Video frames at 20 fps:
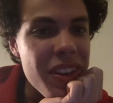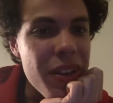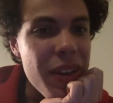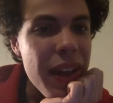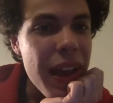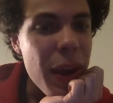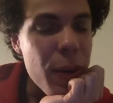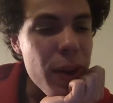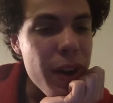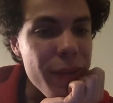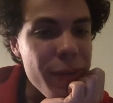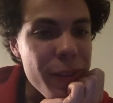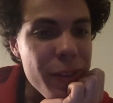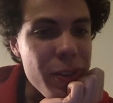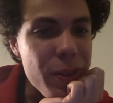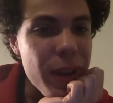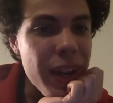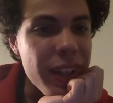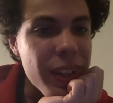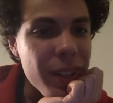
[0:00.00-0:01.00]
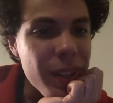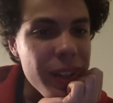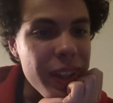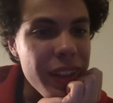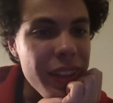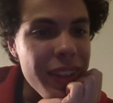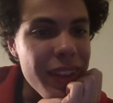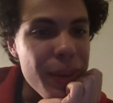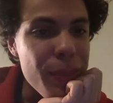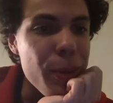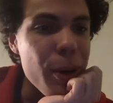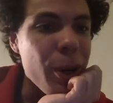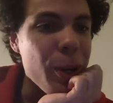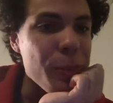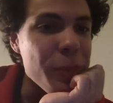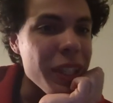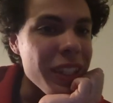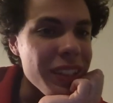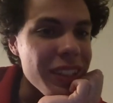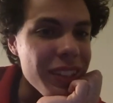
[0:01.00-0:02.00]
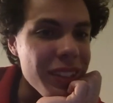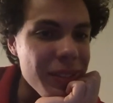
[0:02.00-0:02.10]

how often do I clean the apartment?